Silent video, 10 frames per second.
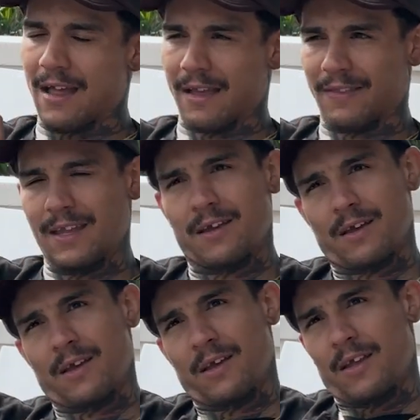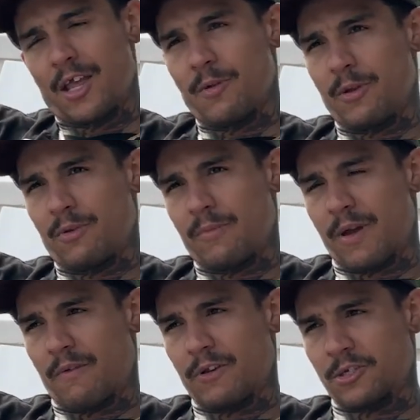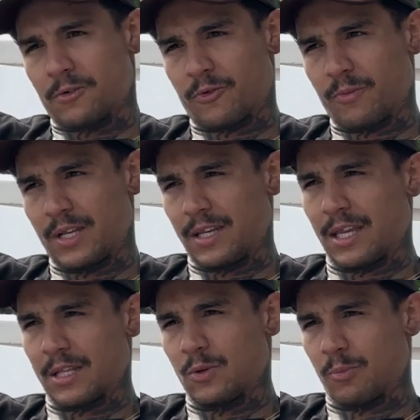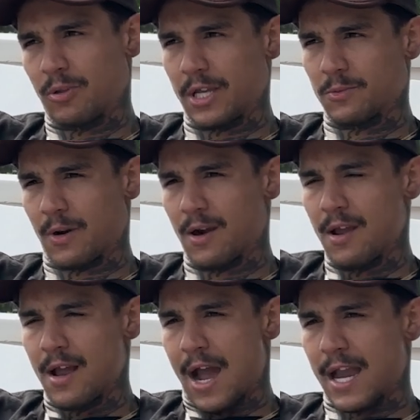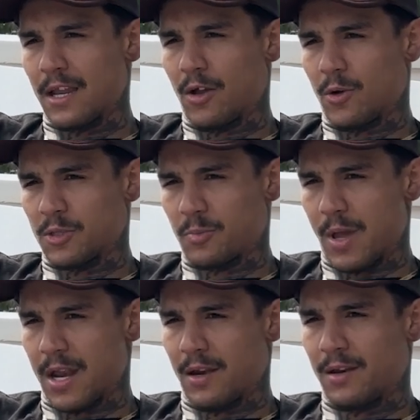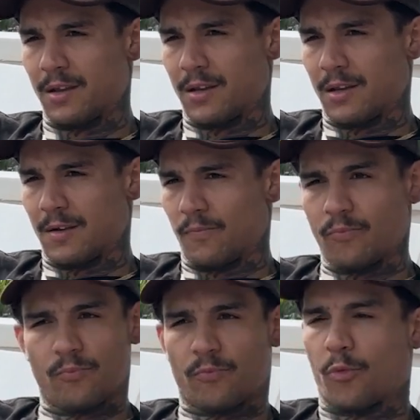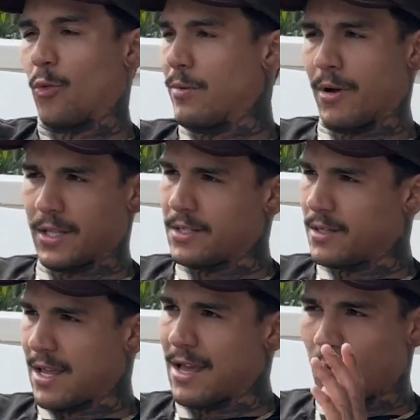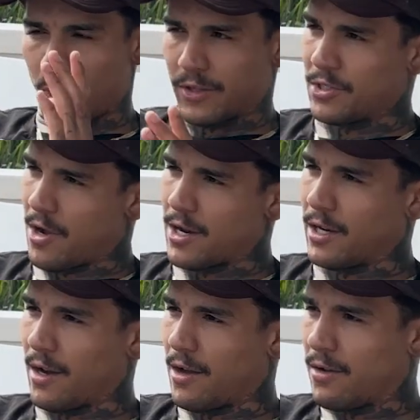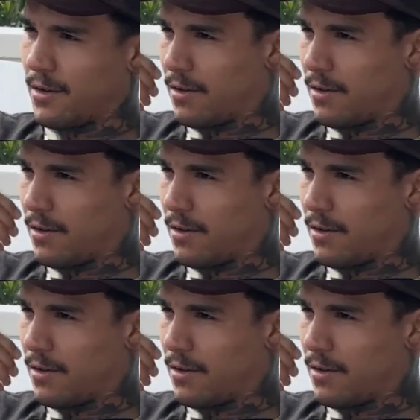think it'll be really beneficial for me to get to a place where I can go spend 3 months with John, you know. Yeah.